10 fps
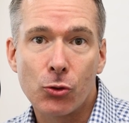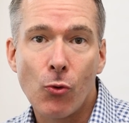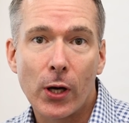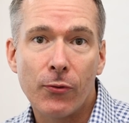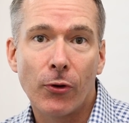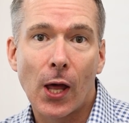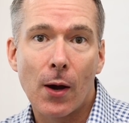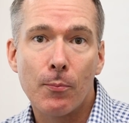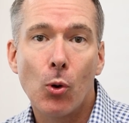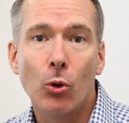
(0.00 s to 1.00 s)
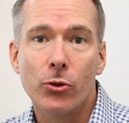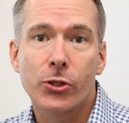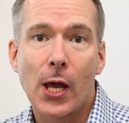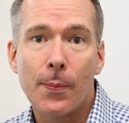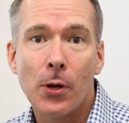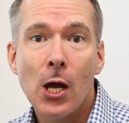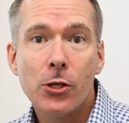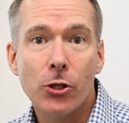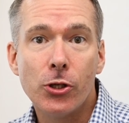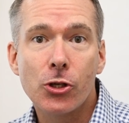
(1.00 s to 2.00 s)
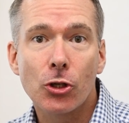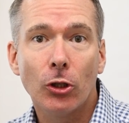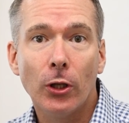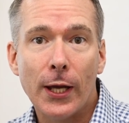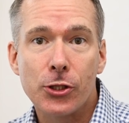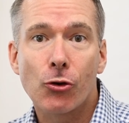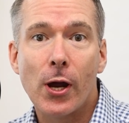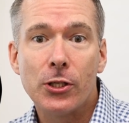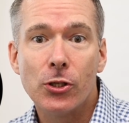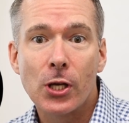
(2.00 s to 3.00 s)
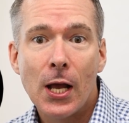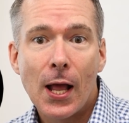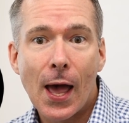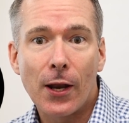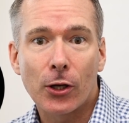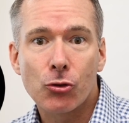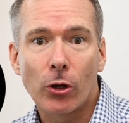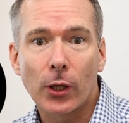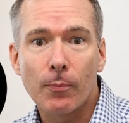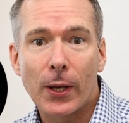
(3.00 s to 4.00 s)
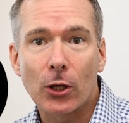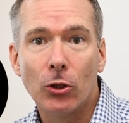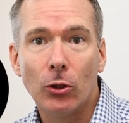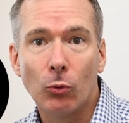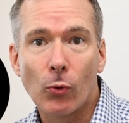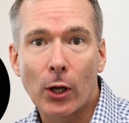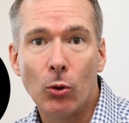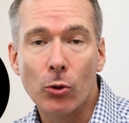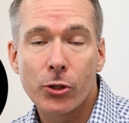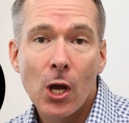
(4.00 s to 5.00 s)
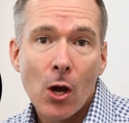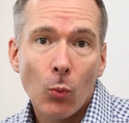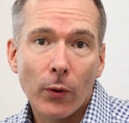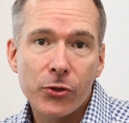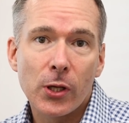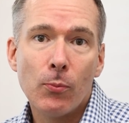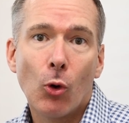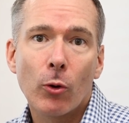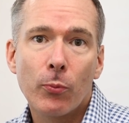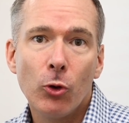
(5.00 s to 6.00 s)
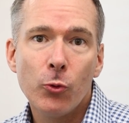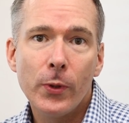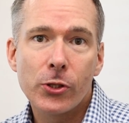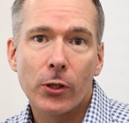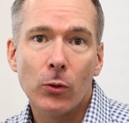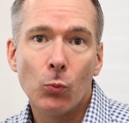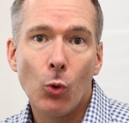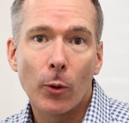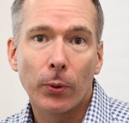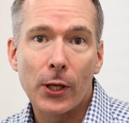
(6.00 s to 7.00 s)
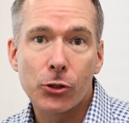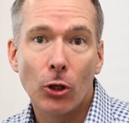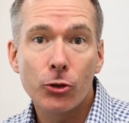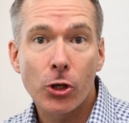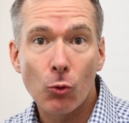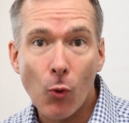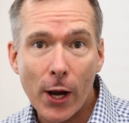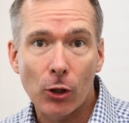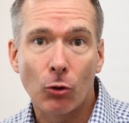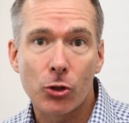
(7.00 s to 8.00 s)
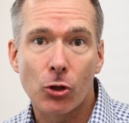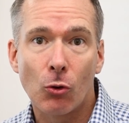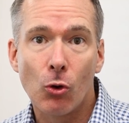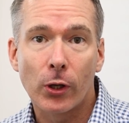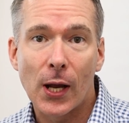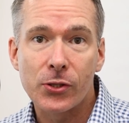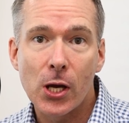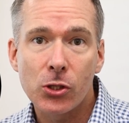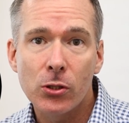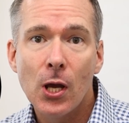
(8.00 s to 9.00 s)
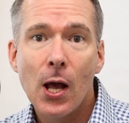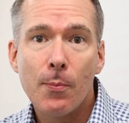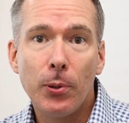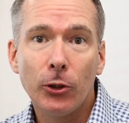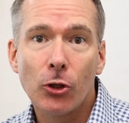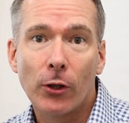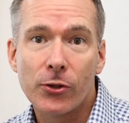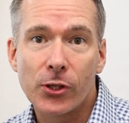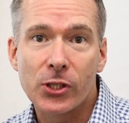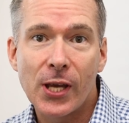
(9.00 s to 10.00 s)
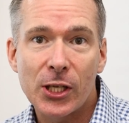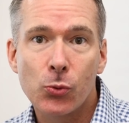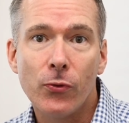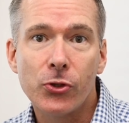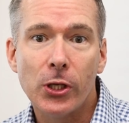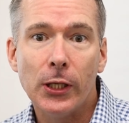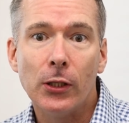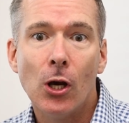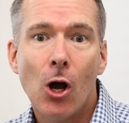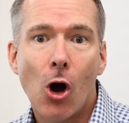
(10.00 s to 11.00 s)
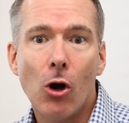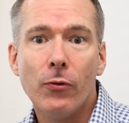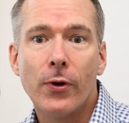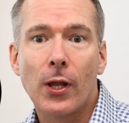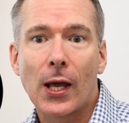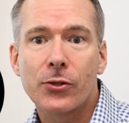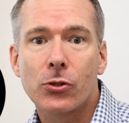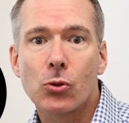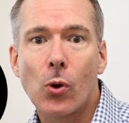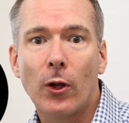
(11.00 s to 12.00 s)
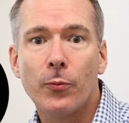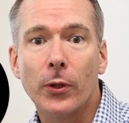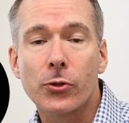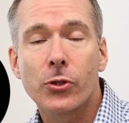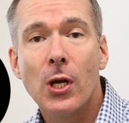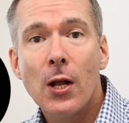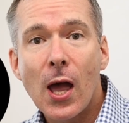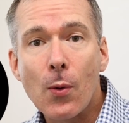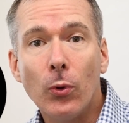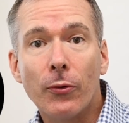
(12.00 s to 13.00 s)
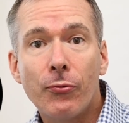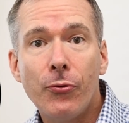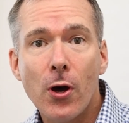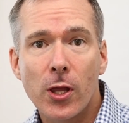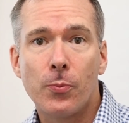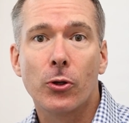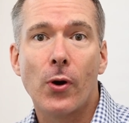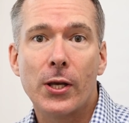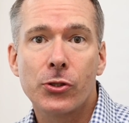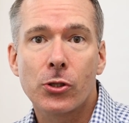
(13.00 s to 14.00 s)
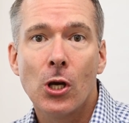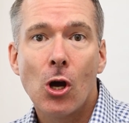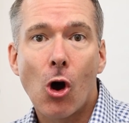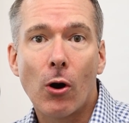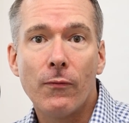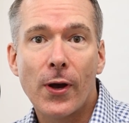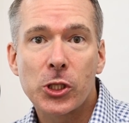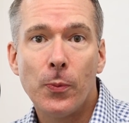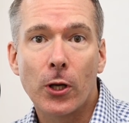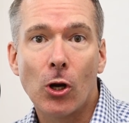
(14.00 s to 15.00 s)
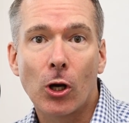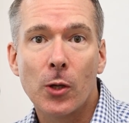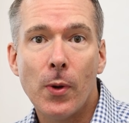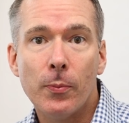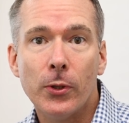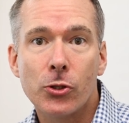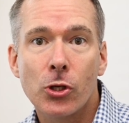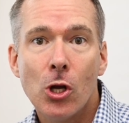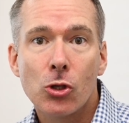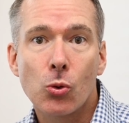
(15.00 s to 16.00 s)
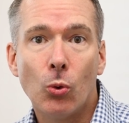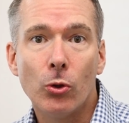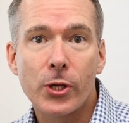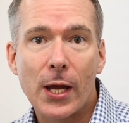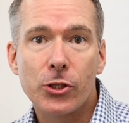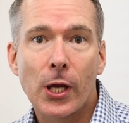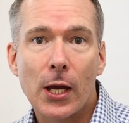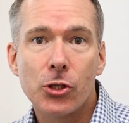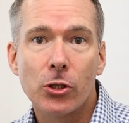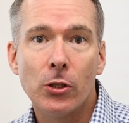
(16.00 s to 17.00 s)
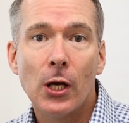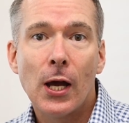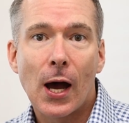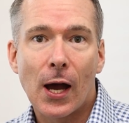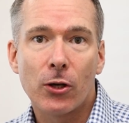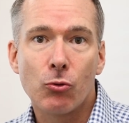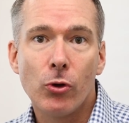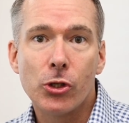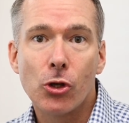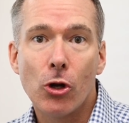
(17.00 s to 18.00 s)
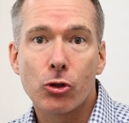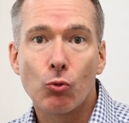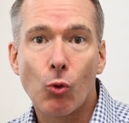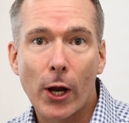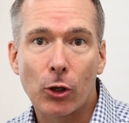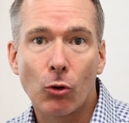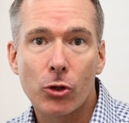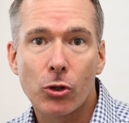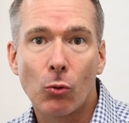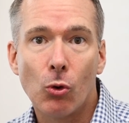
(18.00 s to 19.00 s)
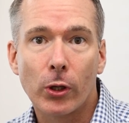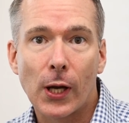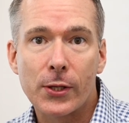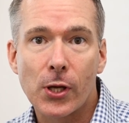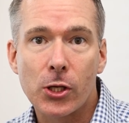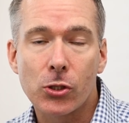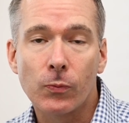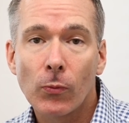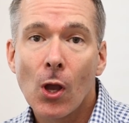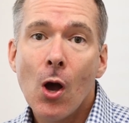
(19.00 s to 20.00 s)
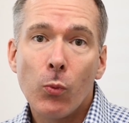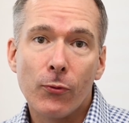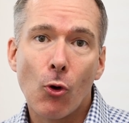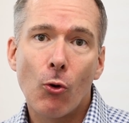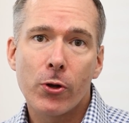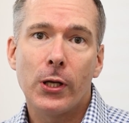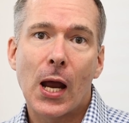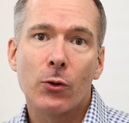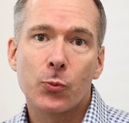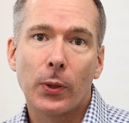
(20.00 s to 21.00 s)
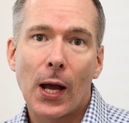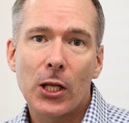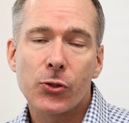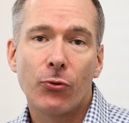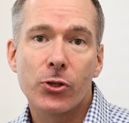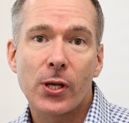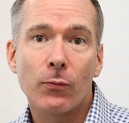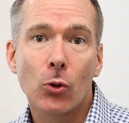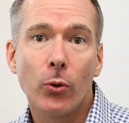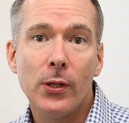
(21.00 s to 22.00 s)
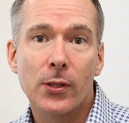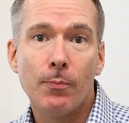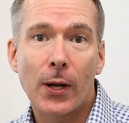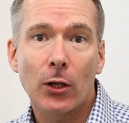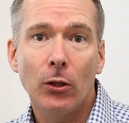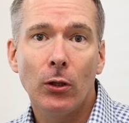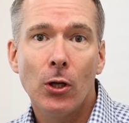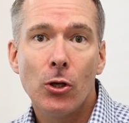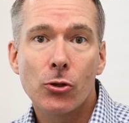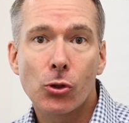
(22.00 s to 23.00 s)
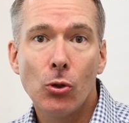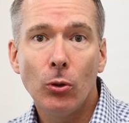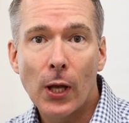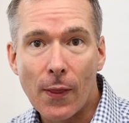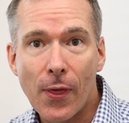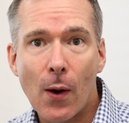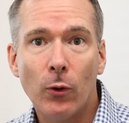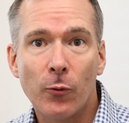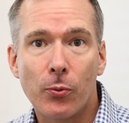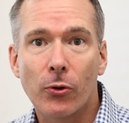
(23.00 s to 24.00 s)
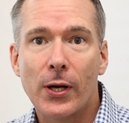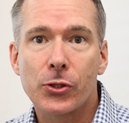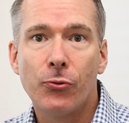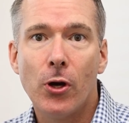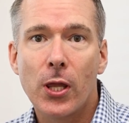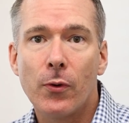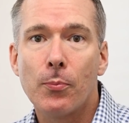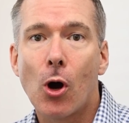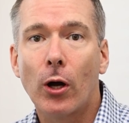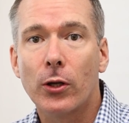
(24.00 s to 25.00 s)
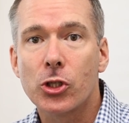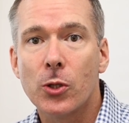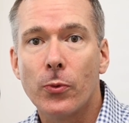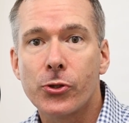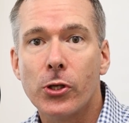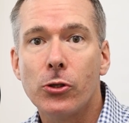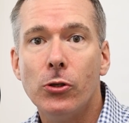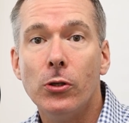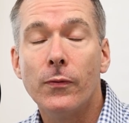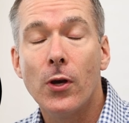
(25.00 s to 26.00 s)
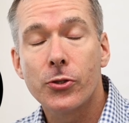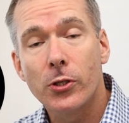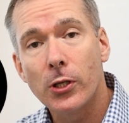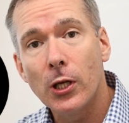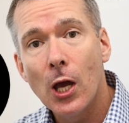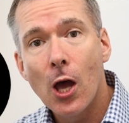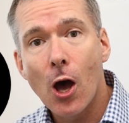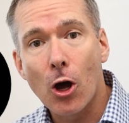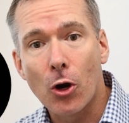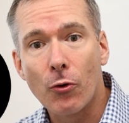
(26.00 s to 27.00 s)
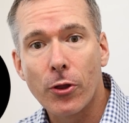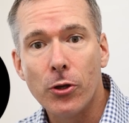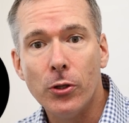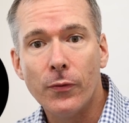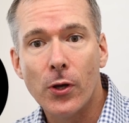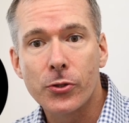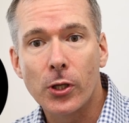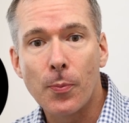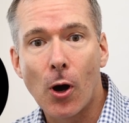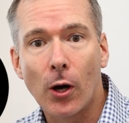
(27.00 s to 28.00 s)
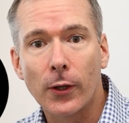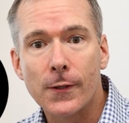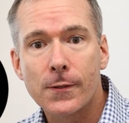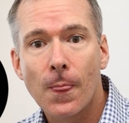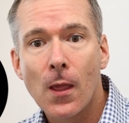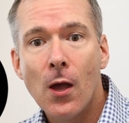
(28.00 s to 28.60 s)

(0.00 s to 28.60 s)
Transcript: is ready for that important step to digital integrated electronic medical records. We've seen more improvements in workplace culture right across our organisation, building on the success we've seen over the last 12 months. And we've further progressed our investment and our commitments towards education and research right across our organisation. We've already announced plans for a Central Queensland Medical School, and that will have progressed further in partnership with CQ University and our other university partners.